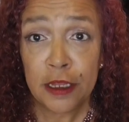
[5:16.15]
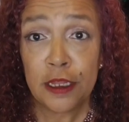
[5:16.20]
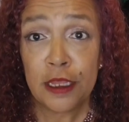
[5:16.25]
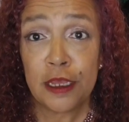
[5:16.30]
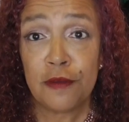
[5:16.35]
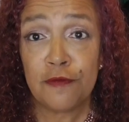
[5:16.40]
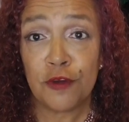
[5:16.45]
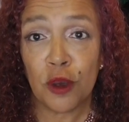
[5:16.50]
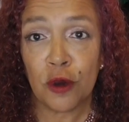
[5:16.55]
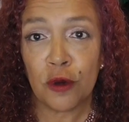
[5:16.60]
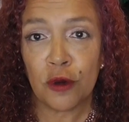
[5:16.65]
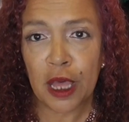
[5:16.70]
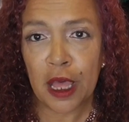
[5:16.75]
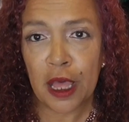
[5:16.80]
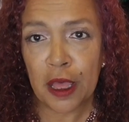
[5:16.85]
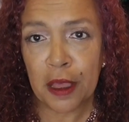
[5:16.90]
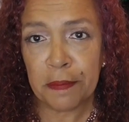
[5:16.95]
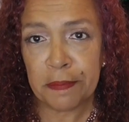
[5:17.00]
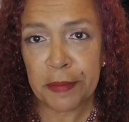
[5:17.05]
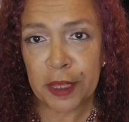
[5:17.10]
Leave your
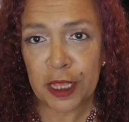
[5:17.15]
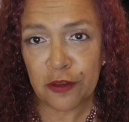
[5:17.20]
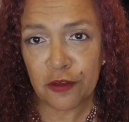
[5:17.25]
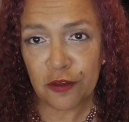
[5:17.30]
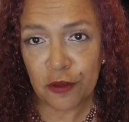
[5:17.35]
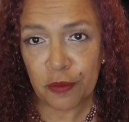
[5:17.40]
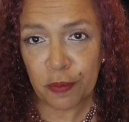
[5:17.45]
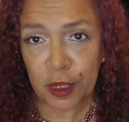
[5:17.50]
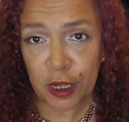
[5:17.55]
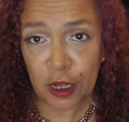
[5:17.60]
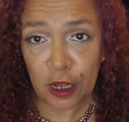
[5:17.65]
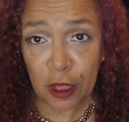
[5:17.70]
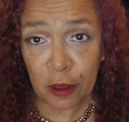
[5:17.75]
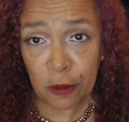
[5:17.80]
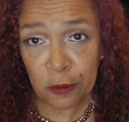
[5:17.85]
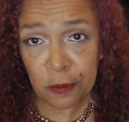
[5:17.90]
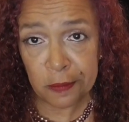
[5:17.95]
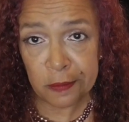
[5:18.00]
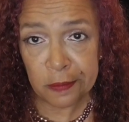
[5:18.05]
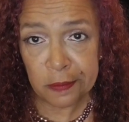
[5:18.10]
comments
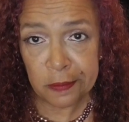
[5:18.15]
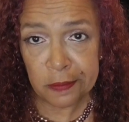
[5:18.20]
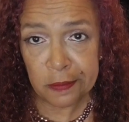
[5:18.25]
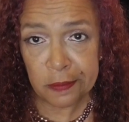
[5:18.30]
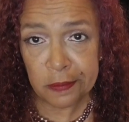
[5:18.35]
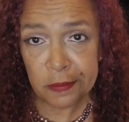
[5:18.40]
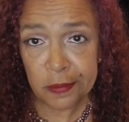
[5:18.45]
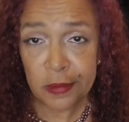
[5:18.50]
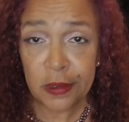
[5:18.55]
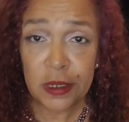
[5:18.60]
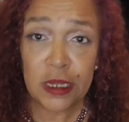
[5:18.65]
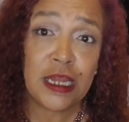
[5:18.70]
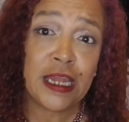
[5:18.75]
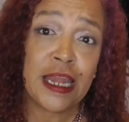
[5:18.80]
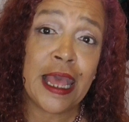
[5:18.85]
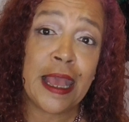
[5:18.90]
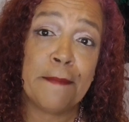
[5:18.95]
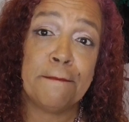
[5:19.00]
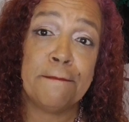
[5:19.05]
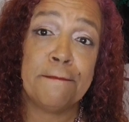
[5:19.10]
below.
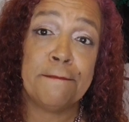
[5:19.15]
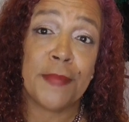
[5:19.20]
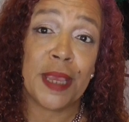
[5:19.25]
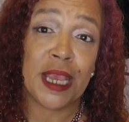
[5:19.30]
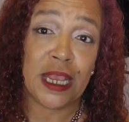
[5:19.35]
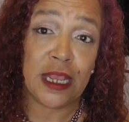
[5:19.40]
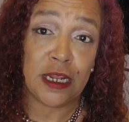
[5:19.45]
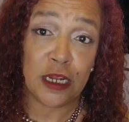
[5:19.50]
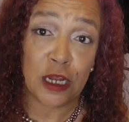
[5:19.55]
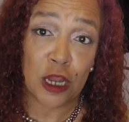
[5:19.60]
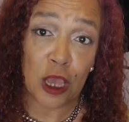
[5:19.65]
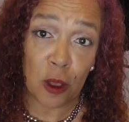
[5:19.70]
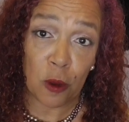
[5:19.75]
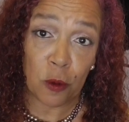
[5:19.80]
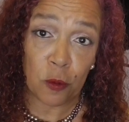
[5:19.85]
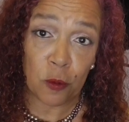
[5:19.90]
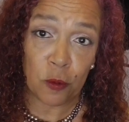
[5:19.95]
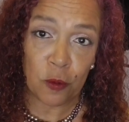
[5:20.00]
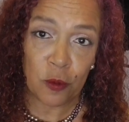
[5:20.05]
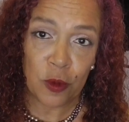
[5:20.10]
Let me know
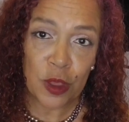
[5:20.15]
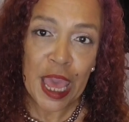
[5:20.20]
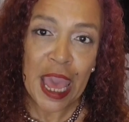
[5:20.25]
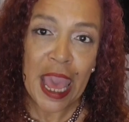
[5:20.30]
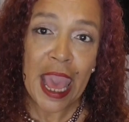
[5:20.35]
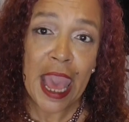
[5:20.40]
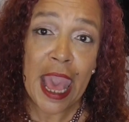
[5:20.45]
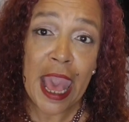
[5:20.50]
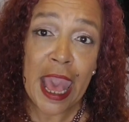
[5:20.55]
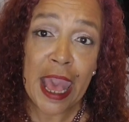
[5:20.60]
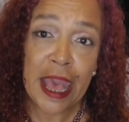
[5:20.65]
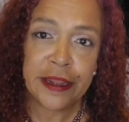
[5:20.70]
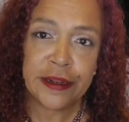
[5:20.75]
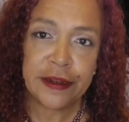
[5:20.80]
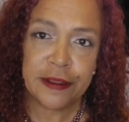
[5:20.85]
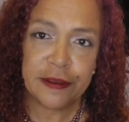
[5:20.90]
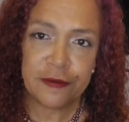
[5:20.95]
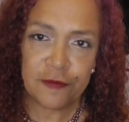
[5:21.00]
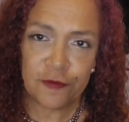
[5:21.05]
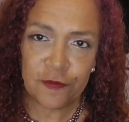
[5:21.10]
at
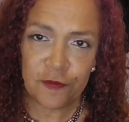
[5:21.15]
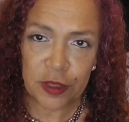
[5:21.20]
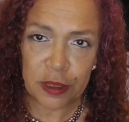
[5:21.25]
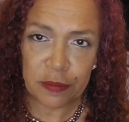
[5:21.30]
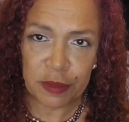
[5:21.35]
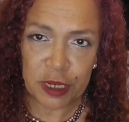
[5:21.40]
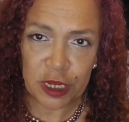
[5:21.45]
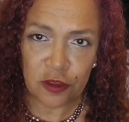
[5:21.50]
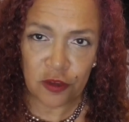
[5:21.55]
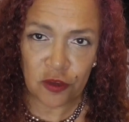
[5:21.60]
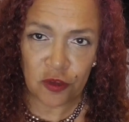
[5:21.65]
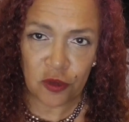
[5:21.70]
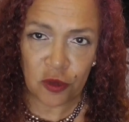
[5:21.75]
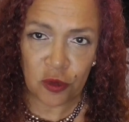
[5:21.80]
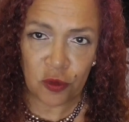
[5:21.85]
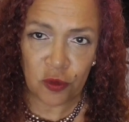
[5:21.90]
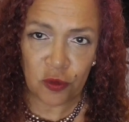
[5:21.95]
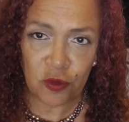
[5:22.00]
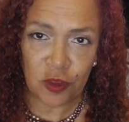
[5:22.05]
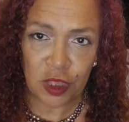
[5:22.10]

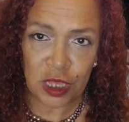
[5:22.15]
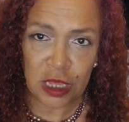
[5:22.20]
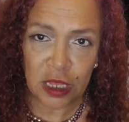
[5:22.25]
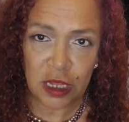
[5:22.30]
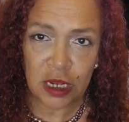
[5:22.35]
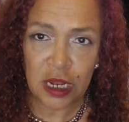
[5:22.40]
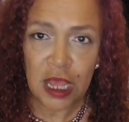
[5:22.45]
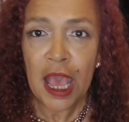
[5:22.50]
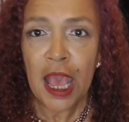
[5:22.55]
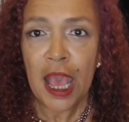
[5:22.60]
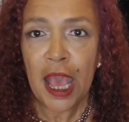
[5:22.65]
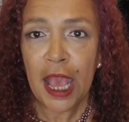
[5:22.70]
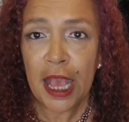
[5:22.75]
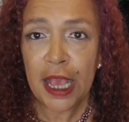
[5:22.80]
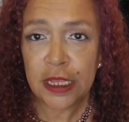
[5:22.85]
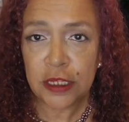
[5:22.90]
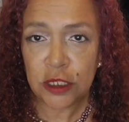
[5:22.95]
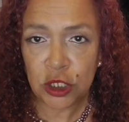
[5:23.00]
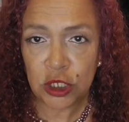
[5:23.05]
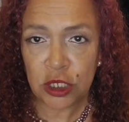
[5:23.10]

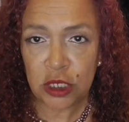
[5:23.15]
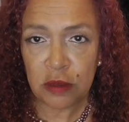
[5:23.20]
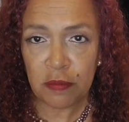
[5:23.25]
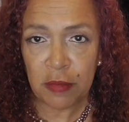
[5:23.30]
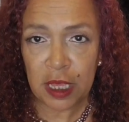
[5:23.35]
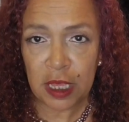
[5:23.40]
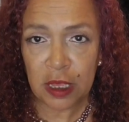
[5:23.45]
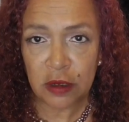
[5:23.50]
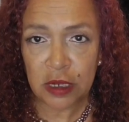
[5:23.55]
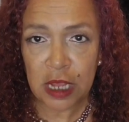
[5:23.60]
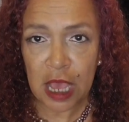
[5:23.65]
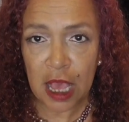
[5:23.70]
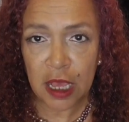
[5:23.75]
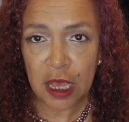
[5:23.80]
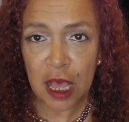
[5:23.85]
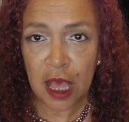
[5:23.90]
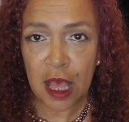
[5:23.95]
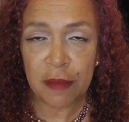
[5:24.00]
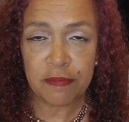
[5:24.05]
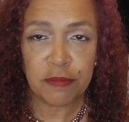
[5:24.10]

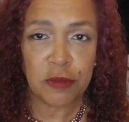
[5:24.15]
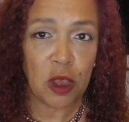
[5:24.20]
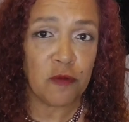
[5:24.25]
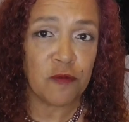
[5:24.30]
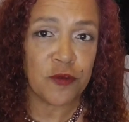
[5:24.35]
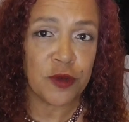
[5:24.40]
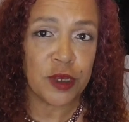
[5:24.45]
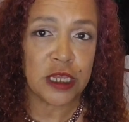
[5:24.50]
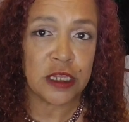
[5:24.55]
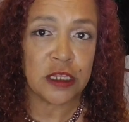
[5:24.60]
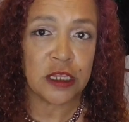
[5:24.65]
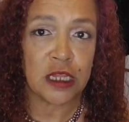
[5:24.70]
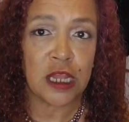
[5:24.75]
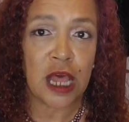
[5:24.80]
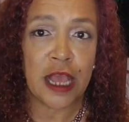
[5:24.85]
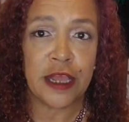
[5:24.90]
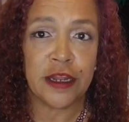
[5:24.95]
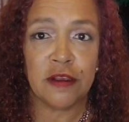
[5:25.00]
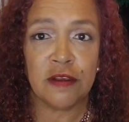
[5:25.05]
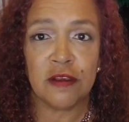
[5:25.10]
FeministNewsN@gmail.com. Don't forget to
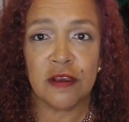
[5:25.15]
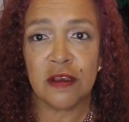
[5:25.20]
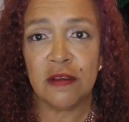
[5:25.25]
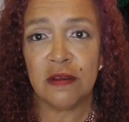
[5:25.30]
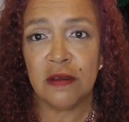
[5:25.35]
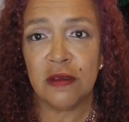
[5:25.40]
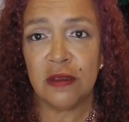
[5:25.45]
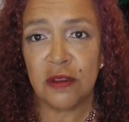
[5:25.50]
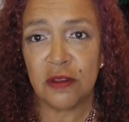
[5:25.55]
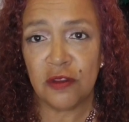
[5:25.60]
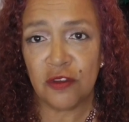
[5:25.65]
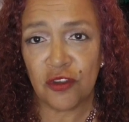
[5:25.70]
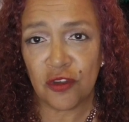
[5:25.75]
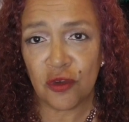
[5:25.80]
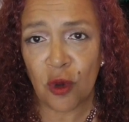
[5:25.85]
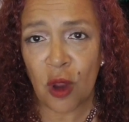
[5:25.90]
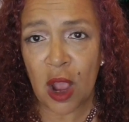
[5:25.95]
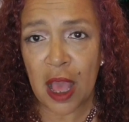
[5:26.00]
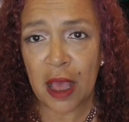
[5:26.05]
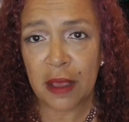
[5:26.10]
like and
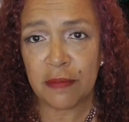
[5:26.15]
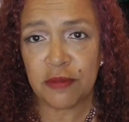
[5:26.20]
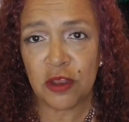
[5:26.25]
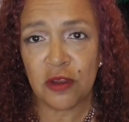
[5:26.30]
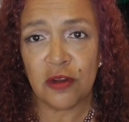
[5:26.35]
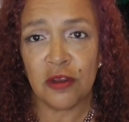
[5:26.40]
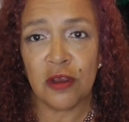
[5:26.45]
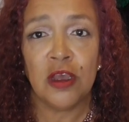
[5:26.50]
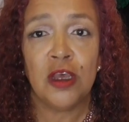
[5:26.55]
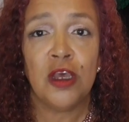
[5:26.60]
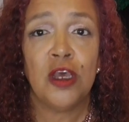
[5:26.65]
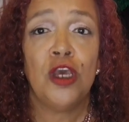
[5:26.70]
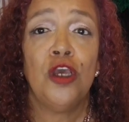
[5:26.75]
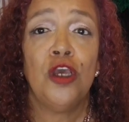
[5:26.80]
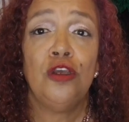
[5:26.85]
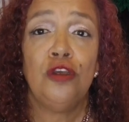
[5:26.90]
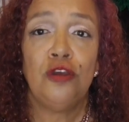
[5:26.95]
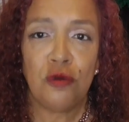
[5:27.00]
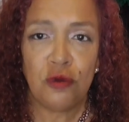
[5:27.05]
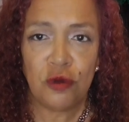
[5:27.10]
subscribe to the
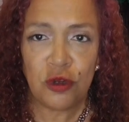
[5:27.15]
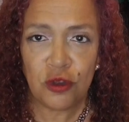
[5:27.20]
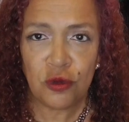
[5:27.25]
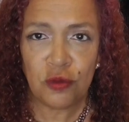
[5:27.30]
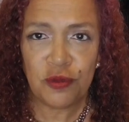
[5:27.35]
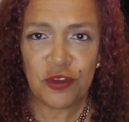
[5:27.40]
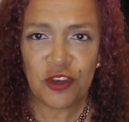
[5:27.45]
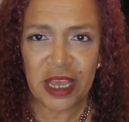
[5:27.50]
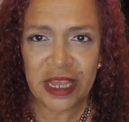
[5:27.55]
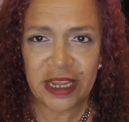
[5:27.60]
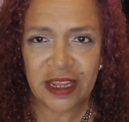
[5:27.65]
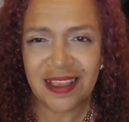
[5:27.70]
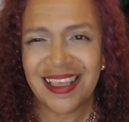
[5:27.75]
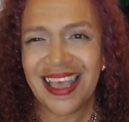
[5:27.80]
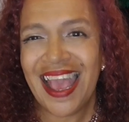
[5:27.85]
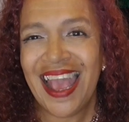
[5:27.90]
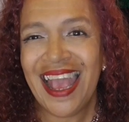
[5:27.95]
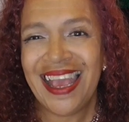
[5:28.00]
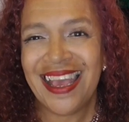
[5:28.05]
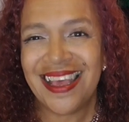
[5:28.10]
YouTube channel
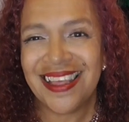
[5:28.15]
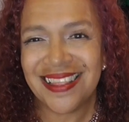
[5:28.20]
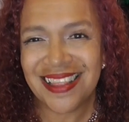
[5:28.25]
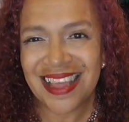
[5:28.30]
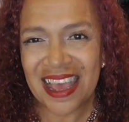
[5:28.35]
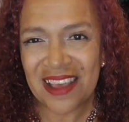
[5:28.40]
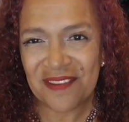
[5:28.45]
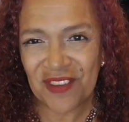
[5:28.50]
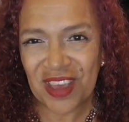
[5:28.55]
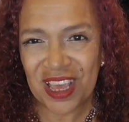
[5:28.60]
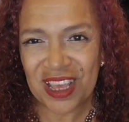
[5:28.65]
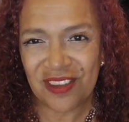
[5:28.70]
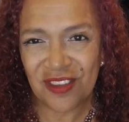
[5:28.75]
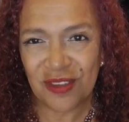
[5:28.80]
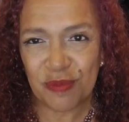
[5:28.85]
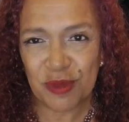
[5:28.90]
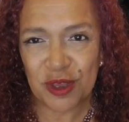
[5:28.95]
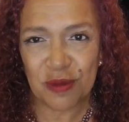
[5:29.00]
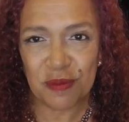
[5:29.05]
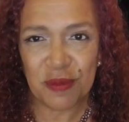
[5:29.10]
and that
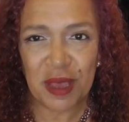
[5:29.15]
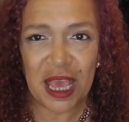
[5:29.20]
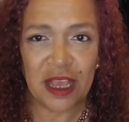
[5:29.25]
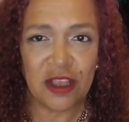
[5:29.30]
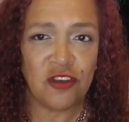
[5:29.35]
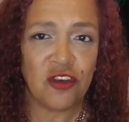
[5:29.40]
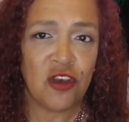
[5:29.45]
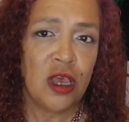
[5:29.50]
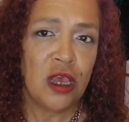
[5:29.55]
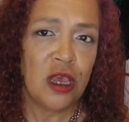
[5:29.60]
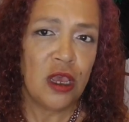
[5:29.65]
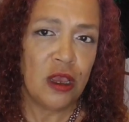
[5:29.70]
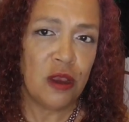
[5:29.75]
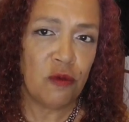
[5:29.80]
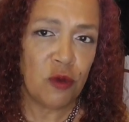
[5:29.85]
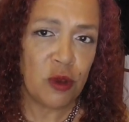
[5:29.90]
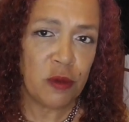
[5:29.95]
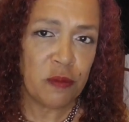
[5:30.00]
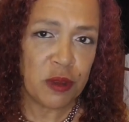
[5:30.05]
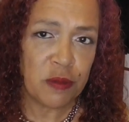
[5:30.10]
Facebook page.
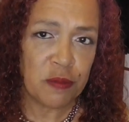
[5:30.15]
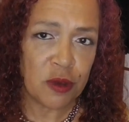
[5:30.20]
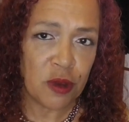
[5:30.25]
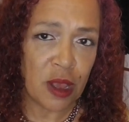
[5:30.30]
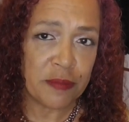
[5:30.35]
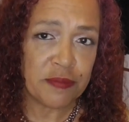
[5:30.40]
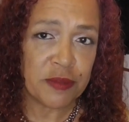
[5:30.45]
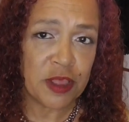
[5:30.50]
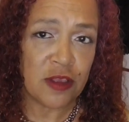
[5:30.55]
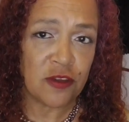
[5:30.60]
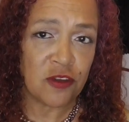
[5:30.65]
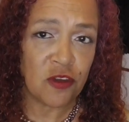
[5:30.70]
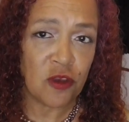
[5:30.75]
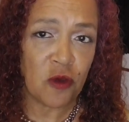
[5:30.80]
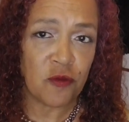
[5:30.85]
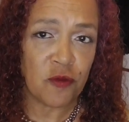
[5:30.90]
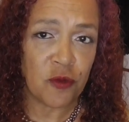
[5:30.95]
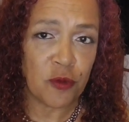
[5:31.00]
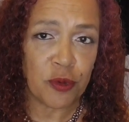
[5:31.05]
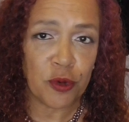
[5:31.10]
And remember, I'm that
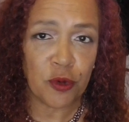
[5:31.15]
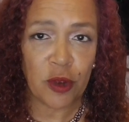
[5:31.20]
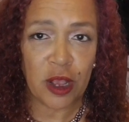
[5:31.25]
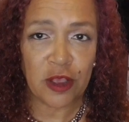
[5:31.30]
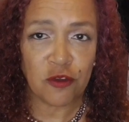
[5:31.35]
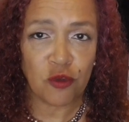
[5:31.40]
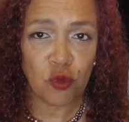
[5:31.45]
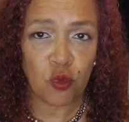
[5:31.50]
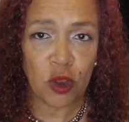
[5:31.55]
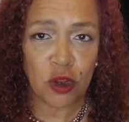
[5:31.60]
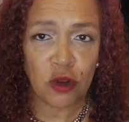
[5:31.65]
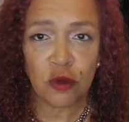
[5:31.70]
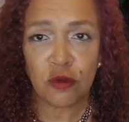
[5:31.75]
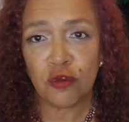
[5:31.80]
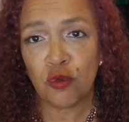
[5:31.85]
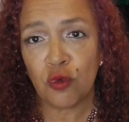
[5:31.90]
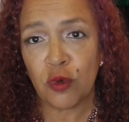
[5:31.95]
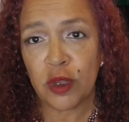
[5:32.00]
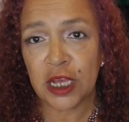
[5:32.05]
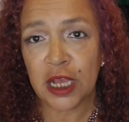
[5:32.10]
Soulful Progress One
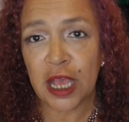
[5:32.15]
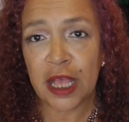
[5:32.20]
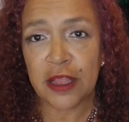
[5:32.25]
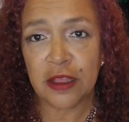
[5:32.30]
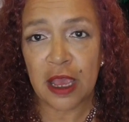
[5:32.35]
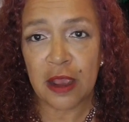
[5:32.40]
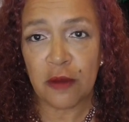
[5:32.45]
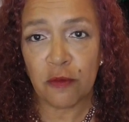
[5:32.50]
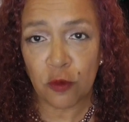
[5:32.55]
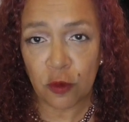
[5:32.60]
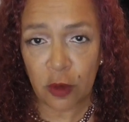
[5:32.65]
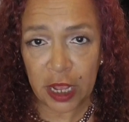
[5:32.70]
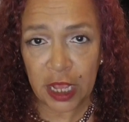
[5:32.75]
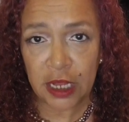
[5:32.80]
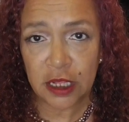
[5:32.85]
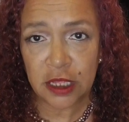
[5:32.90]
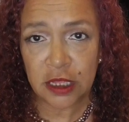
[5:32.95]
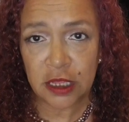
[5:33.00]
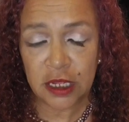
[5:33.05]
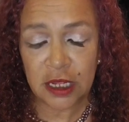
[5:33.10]
on Twitter, got that
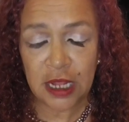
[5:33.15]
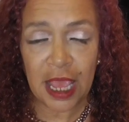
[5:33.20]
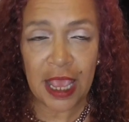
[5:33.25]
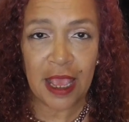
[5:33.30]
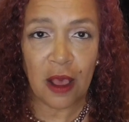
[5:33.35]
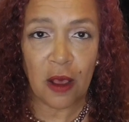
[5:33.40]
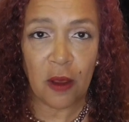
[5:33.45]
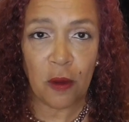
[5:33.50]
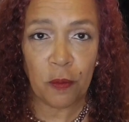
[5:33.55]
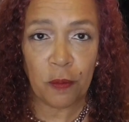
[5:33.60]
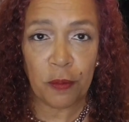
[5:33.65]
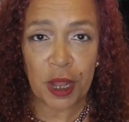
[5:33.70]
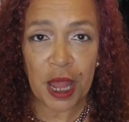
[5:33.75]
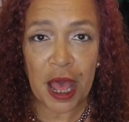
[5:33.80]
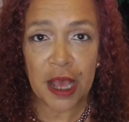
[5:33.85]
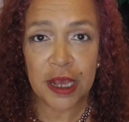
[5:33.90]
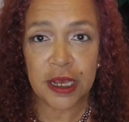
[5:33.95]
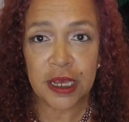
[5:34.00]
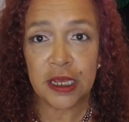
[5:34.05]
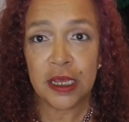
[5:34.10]
rant of the day on
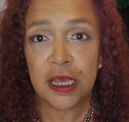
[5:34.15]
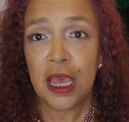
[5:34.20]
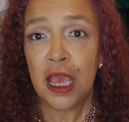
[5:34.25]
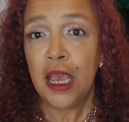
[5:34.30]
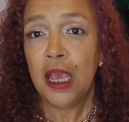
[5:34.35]
Blogger.